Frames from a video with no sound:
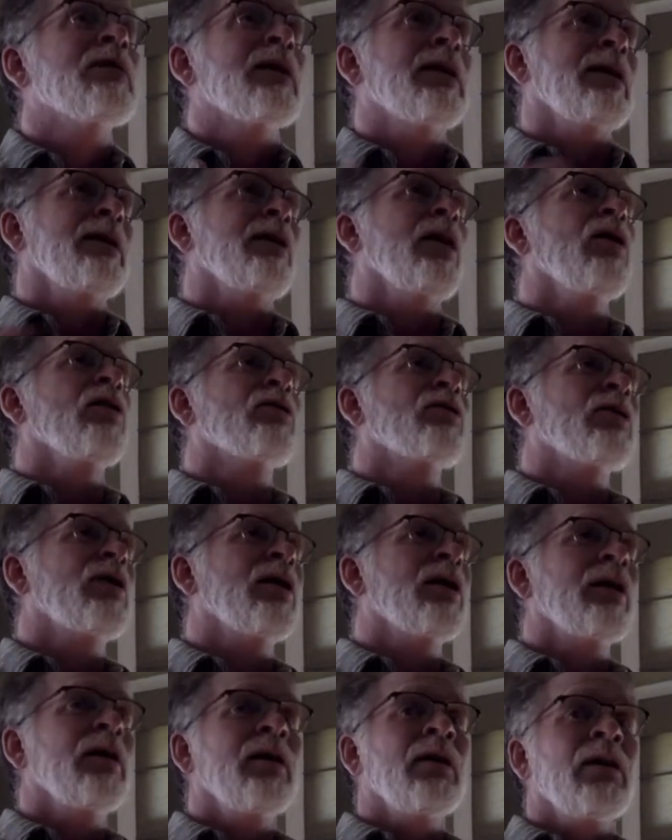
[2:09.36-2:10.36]
an
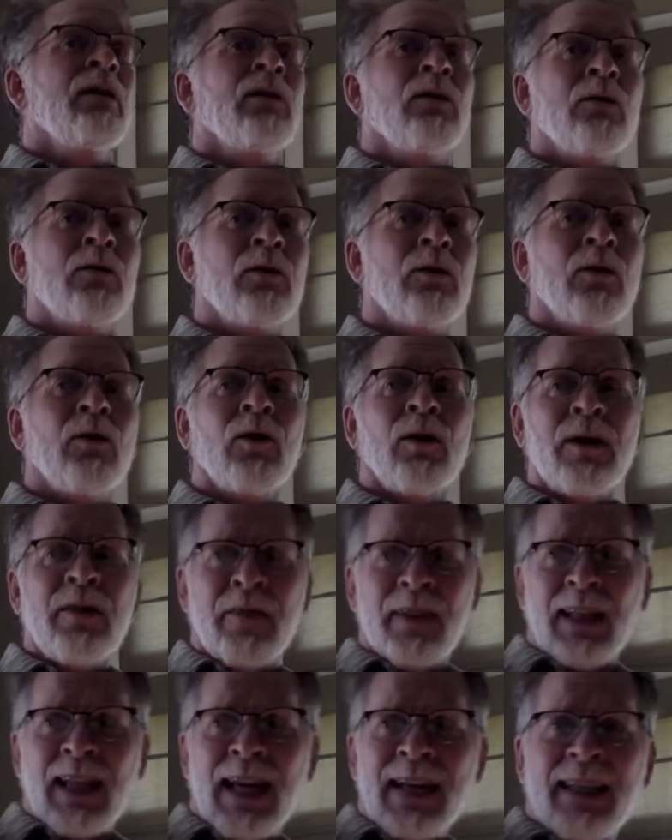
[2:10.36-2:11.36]
adulterer, or, or
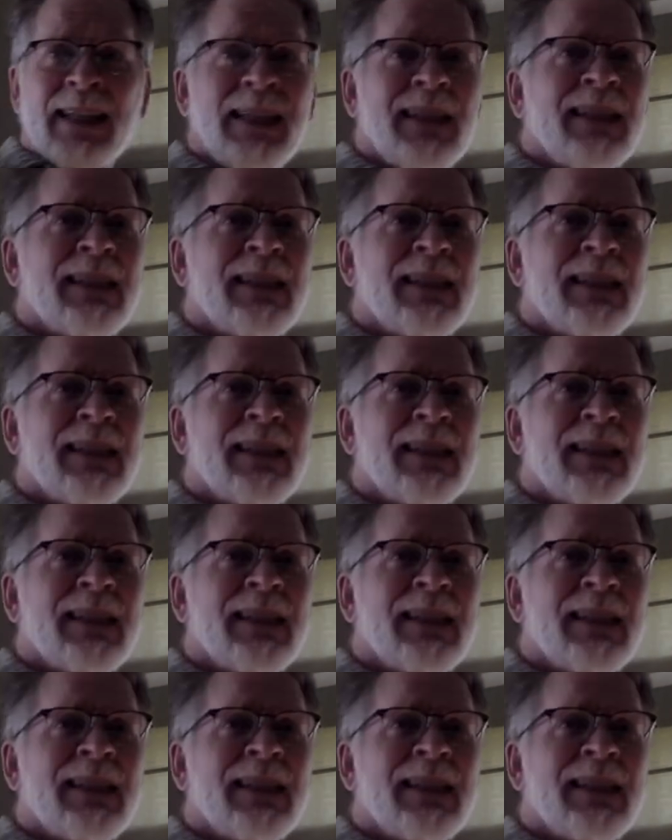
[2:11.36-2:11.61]
even like